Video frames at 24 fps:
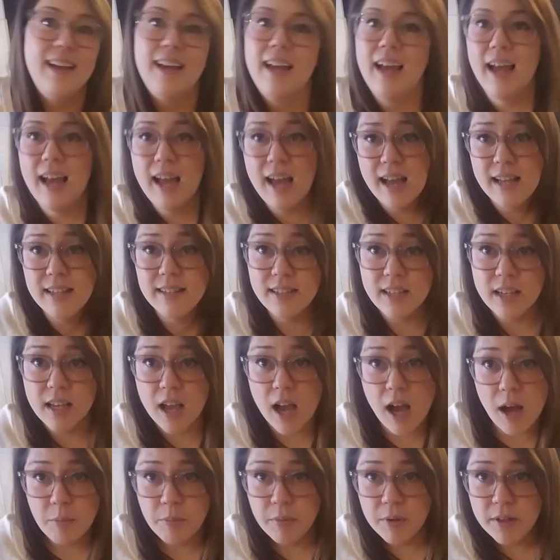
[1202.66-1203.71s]
as a
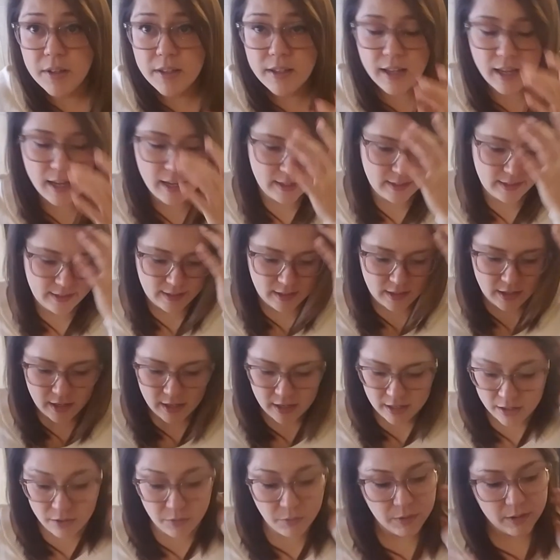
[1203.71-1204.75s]
couple, as
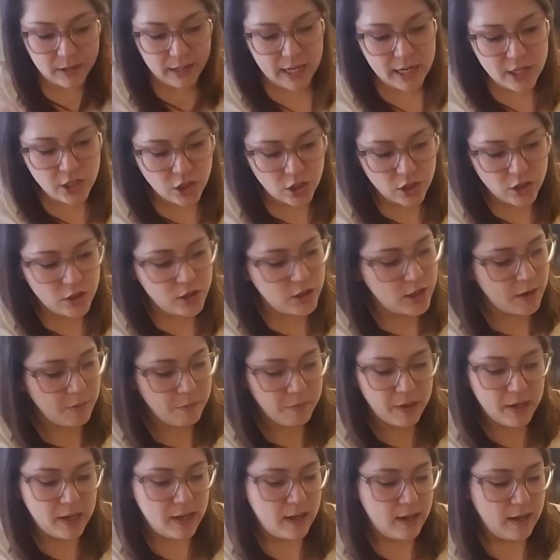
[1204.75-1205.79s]
in a relationship?
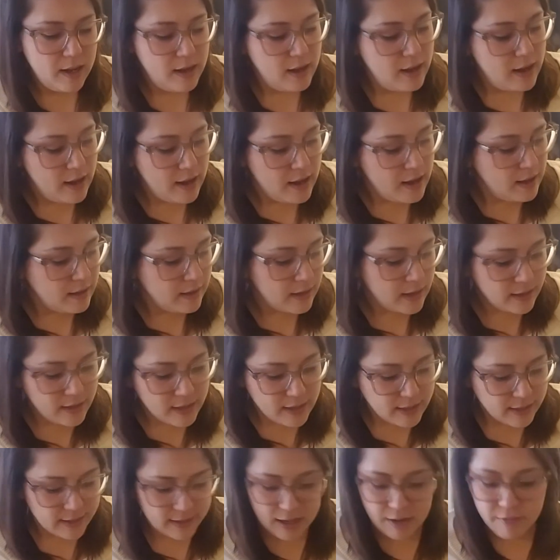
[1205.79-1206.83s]
They think
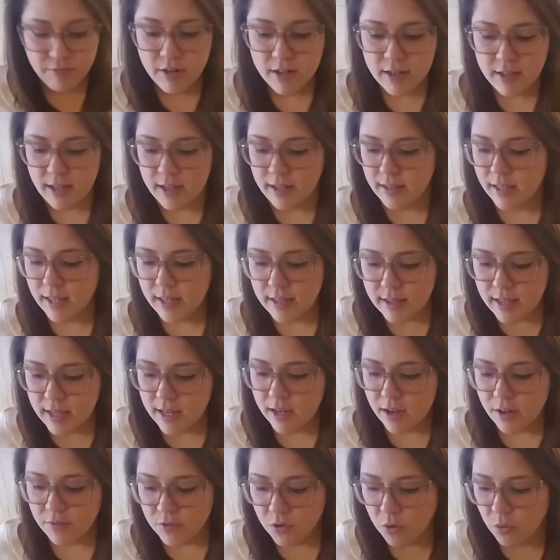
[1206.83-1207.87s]
it's everything. They think
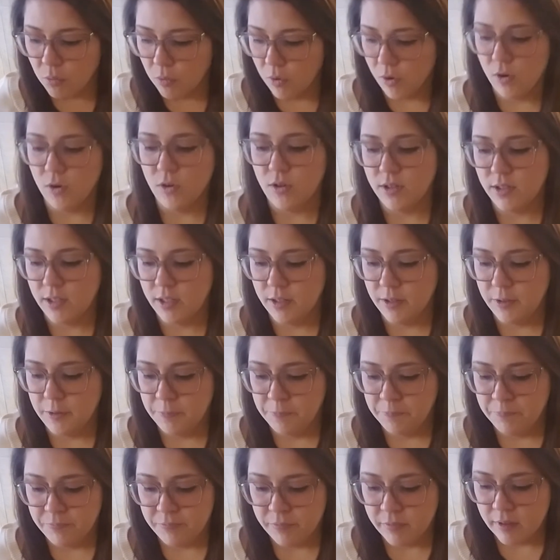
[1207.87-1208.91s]
of the world.
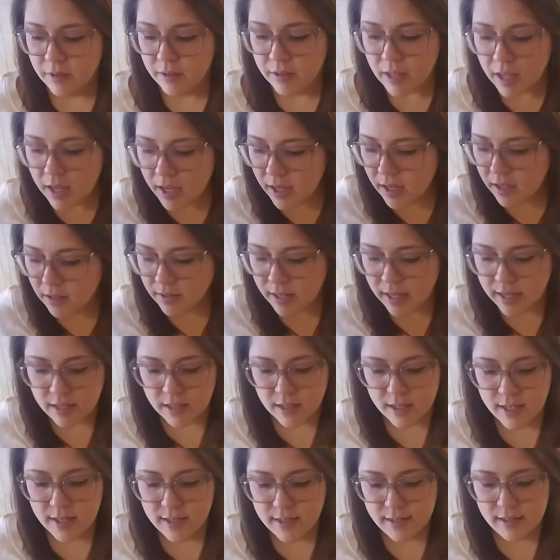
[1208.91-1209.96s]
They
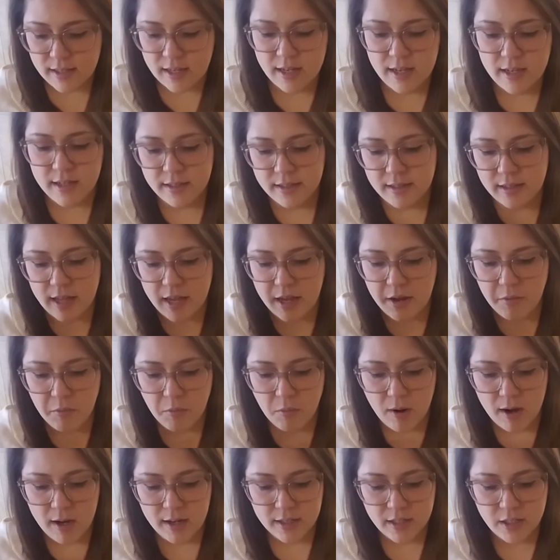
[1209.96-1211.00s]

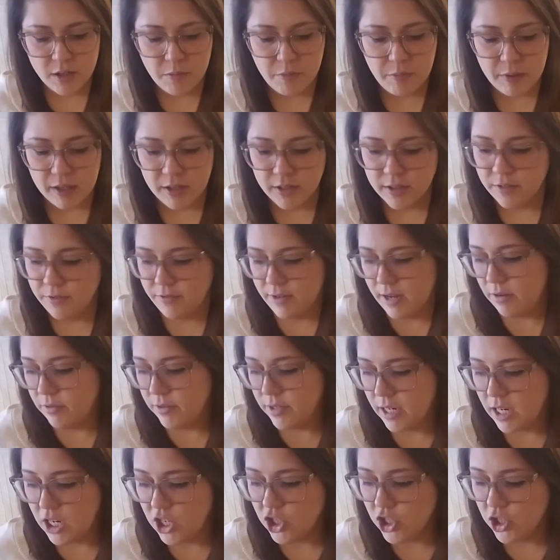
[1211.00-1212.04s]
want to build a
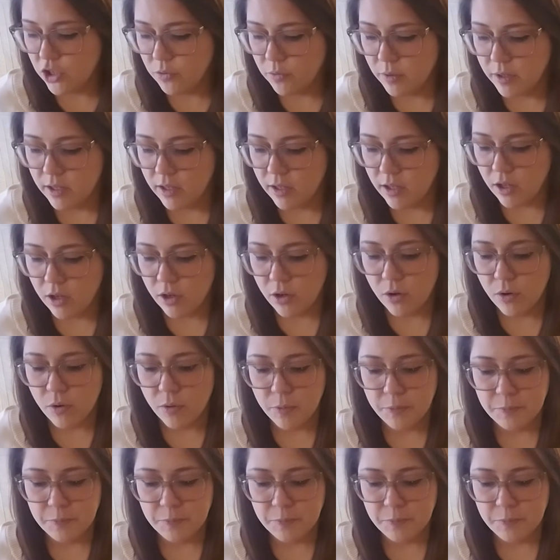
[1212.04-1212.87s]
foundation with you.